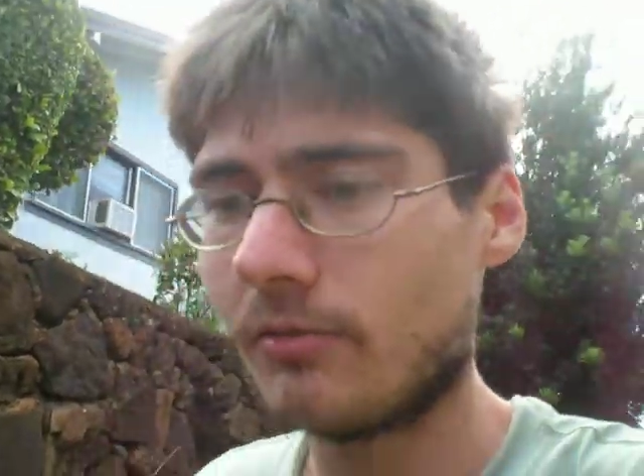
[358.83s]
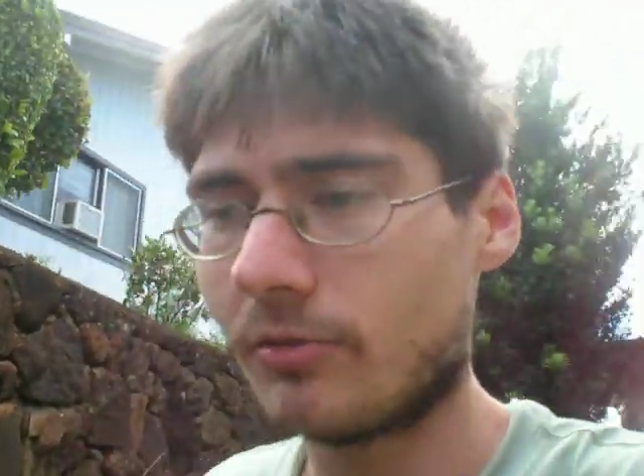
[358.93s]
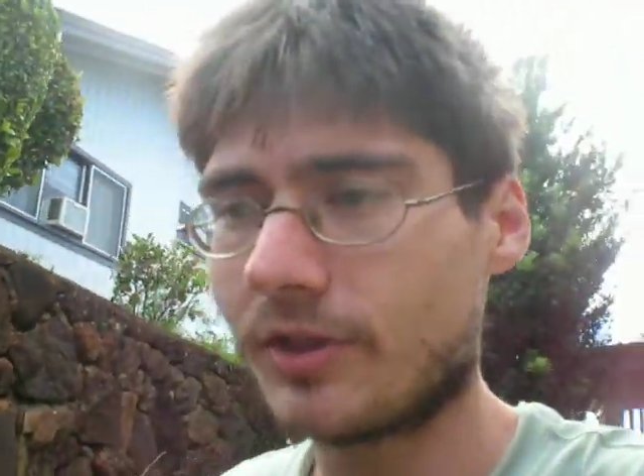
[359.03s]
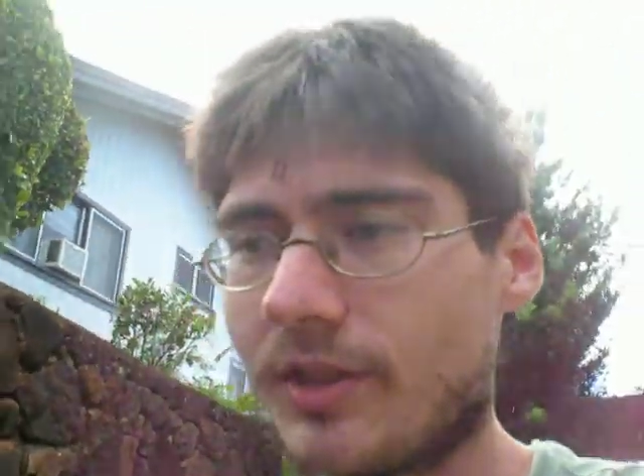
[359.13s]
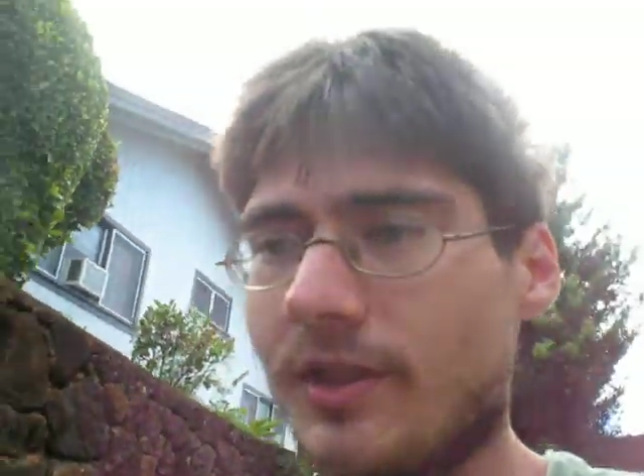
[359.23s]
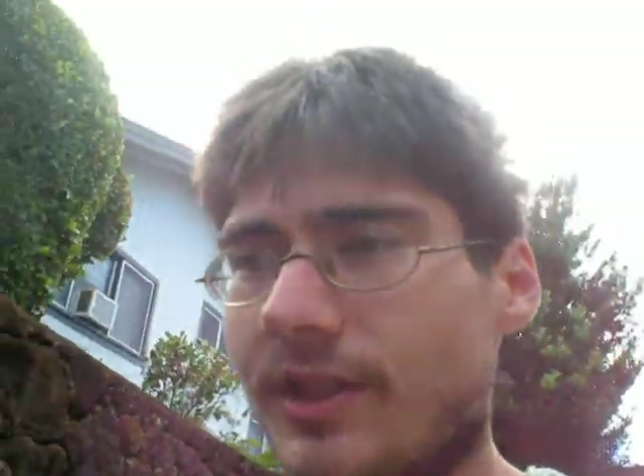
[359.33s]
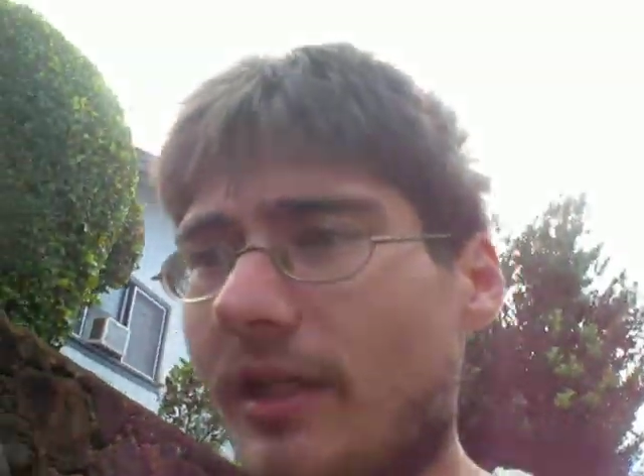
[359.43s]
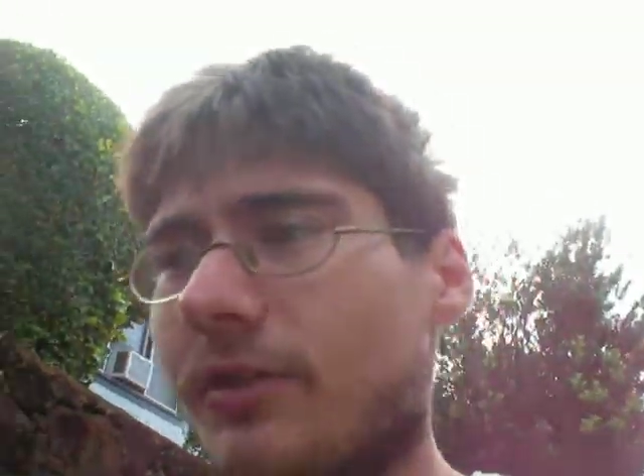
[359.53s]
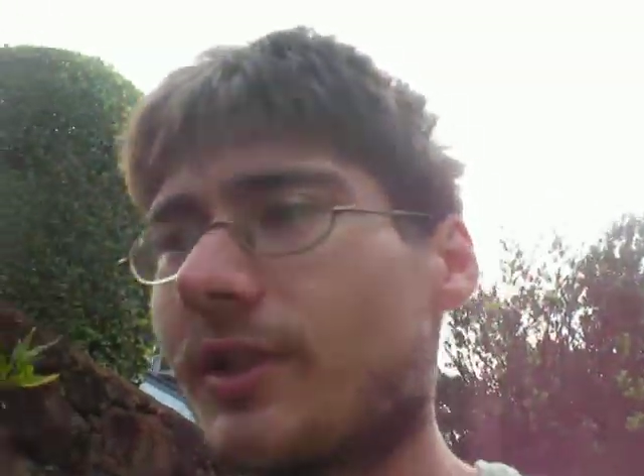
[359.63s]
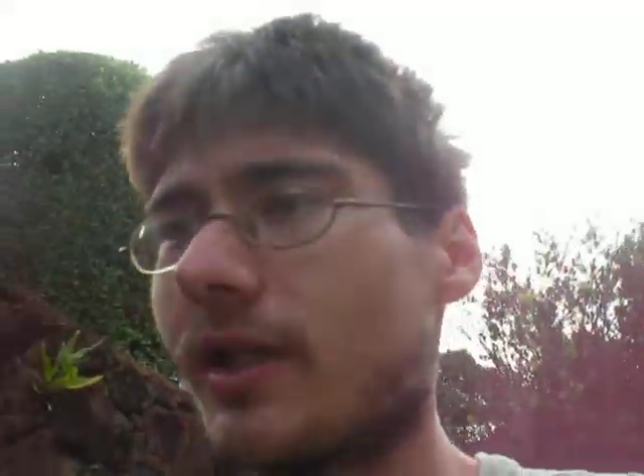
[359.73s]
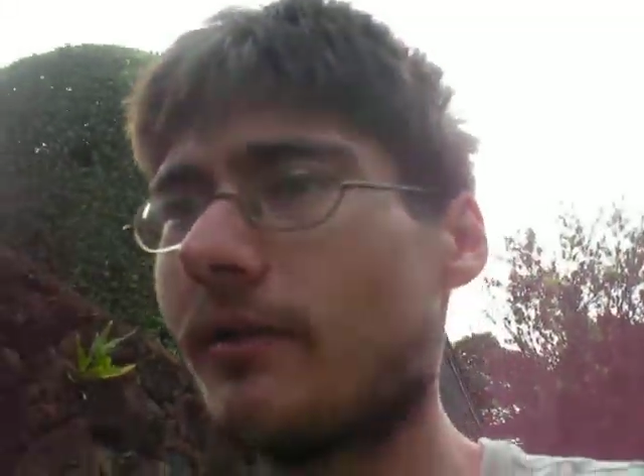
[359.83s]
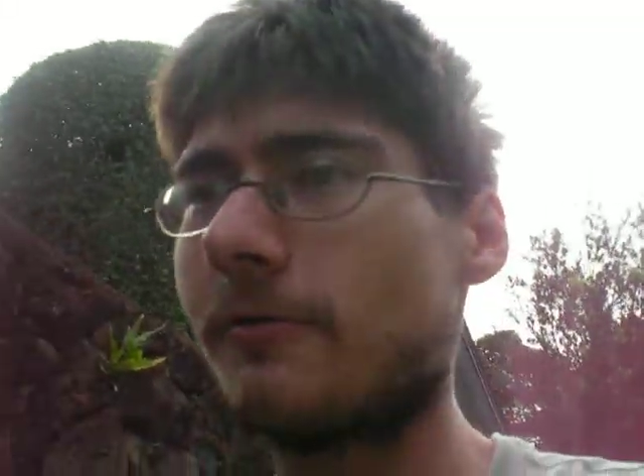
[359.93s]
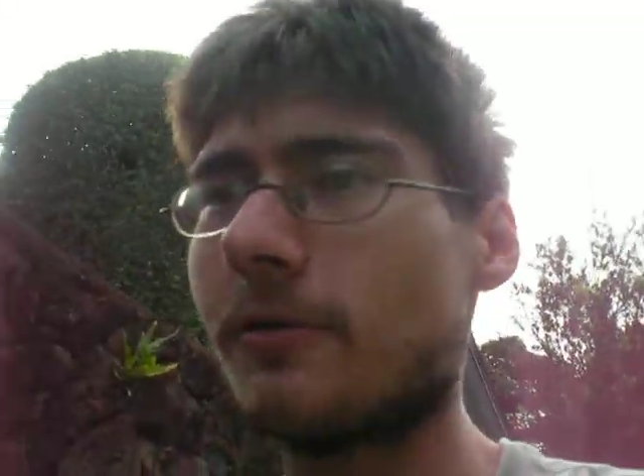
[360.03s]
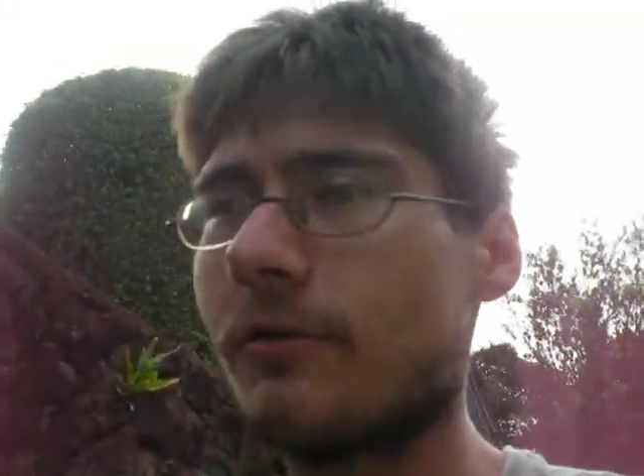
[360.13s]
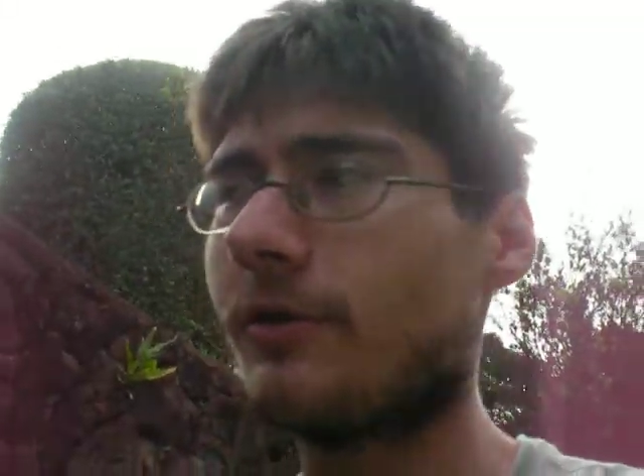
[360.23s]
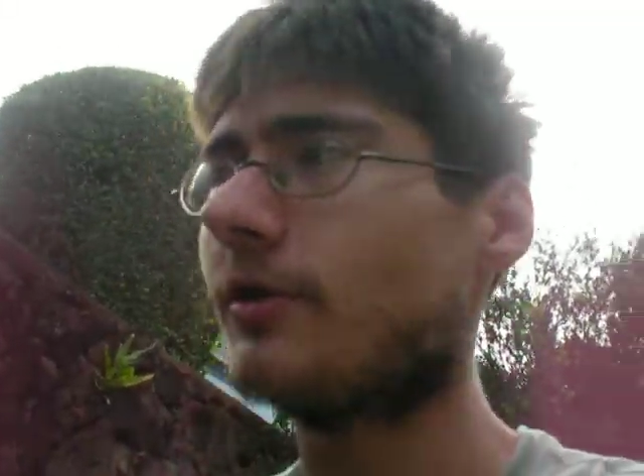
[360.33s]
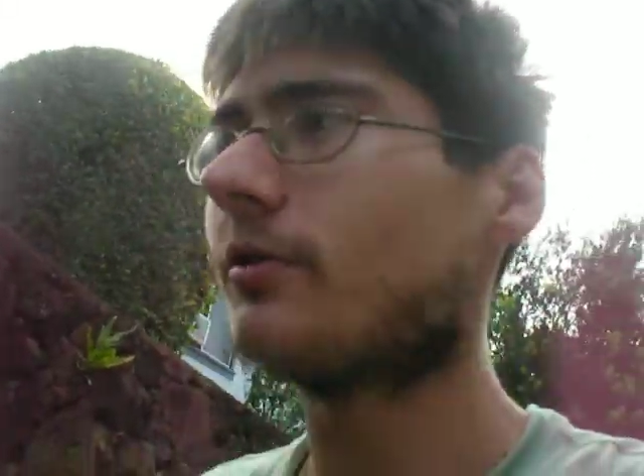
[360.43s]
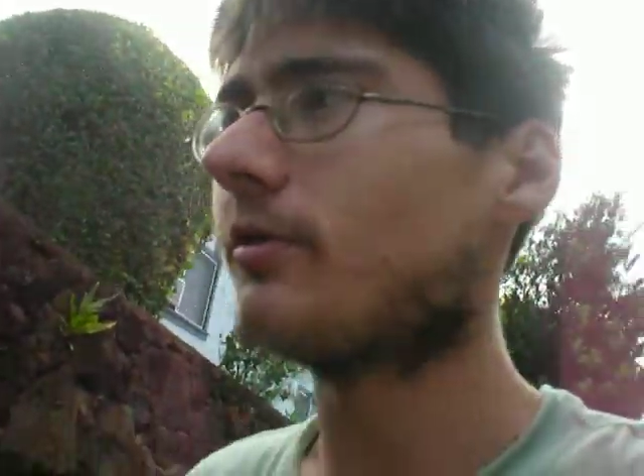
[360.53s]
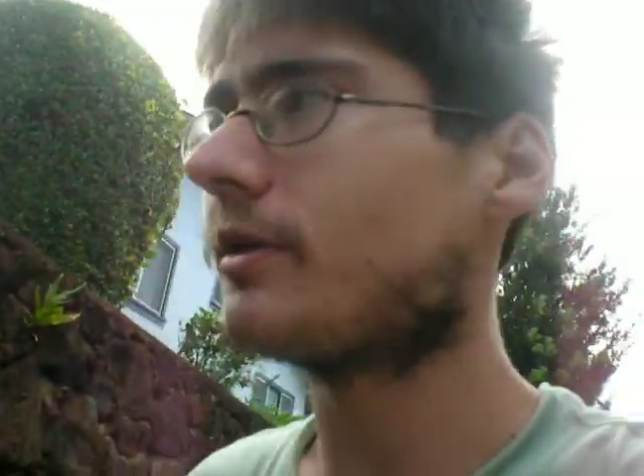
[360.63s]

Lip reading: what's in this outside world, you know.